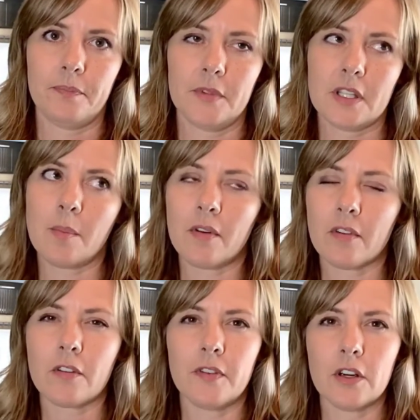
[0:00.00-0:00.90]
Some of
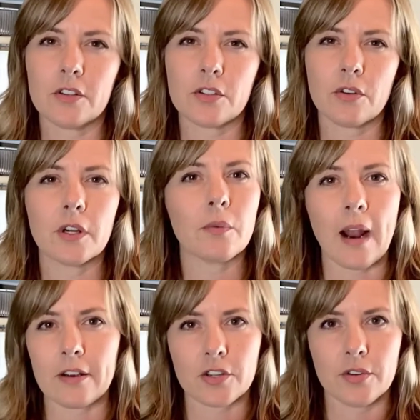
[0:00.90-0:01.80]
our fears are
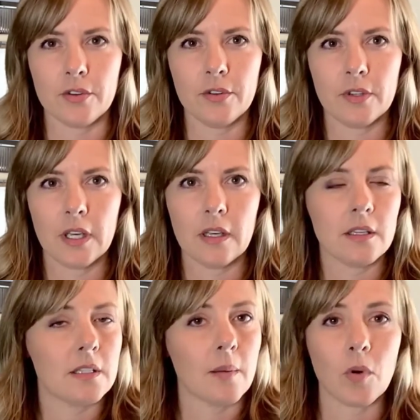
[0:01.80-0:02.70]
irrational,
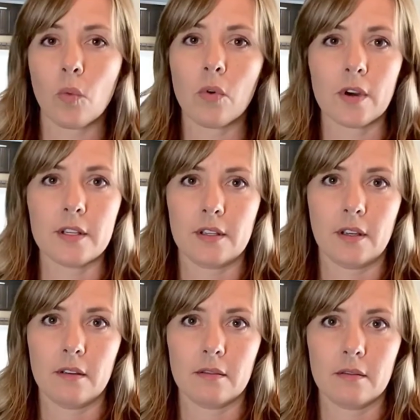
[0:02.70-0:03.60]
some are
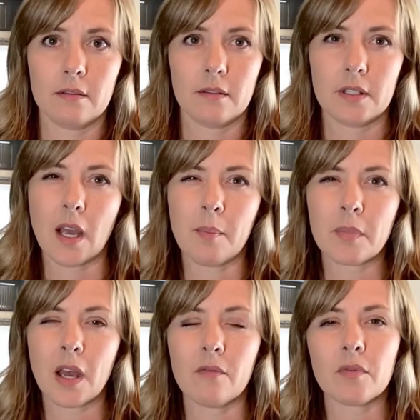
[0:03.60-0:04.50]
warranted. Some
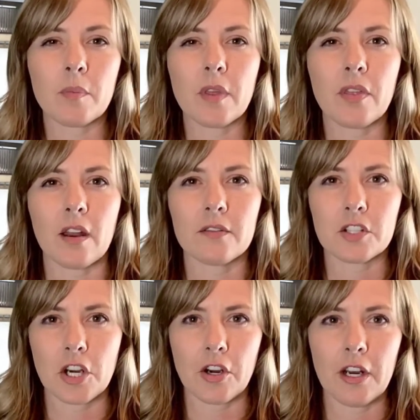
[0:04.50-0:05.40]
come from the thought of
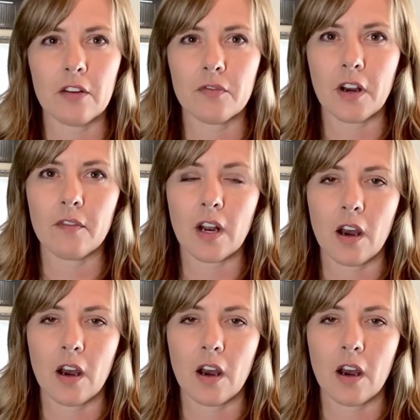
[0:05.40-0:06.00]
sharing in front of an